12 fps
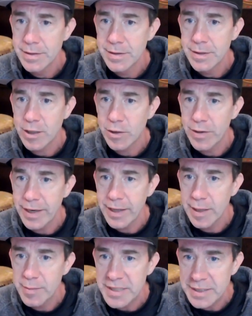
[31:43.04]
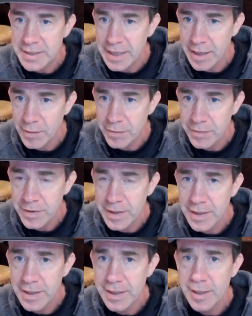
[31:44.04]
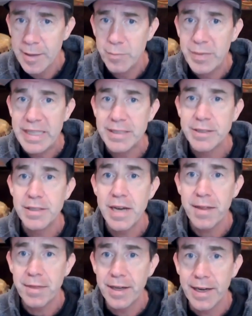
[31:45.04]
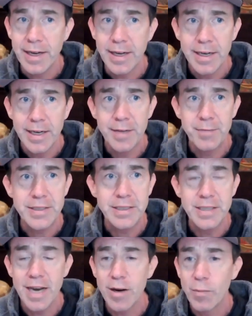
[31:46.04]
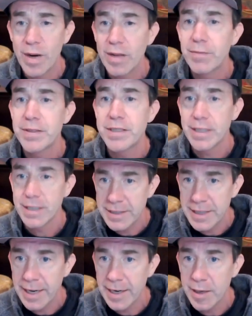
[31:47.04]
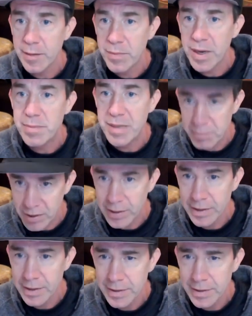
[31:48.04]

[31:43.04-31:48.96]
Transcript: The curriculum itself means nothing if it's not well facilitated by people.